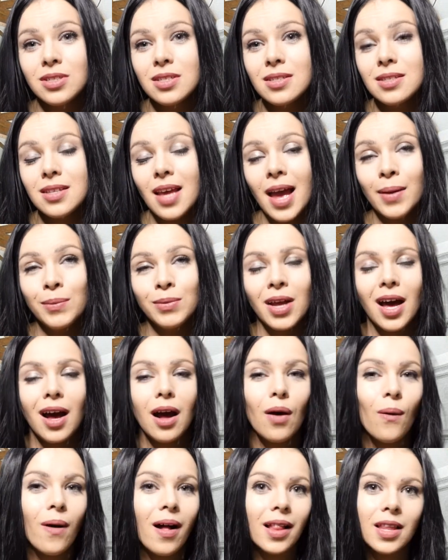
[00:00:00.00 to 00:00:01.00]
just, I'm
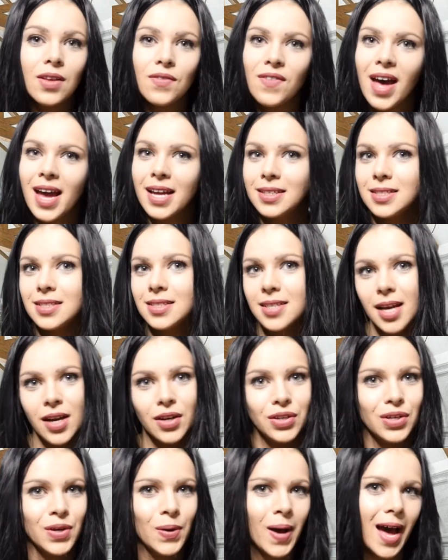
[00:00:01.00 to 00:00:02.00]
not qualified to
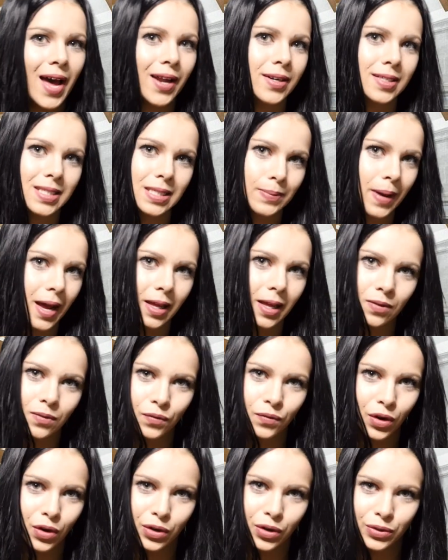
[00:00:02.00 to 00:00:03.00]
tell you how to smile in
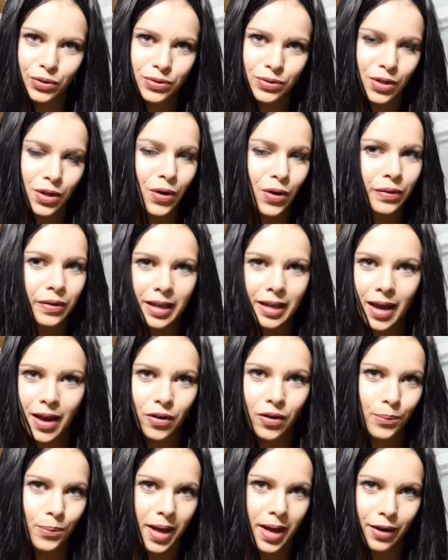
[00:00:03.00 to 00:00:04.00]
photos, only how
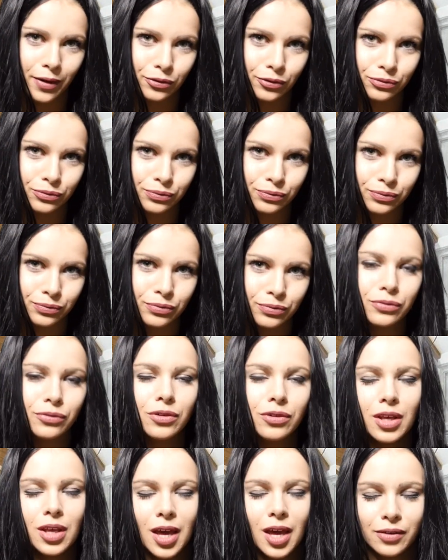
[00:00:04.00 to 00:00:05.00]
to pout.
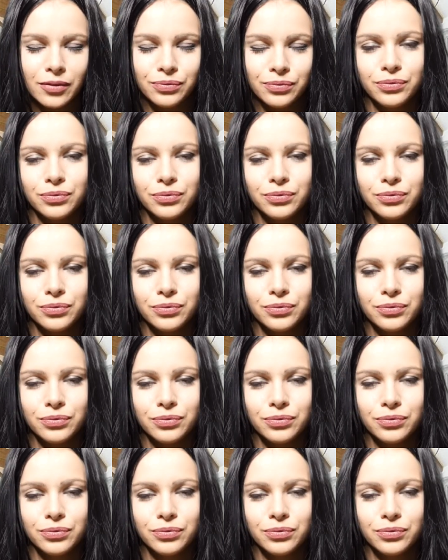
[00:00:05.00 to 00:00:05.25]
Yeah.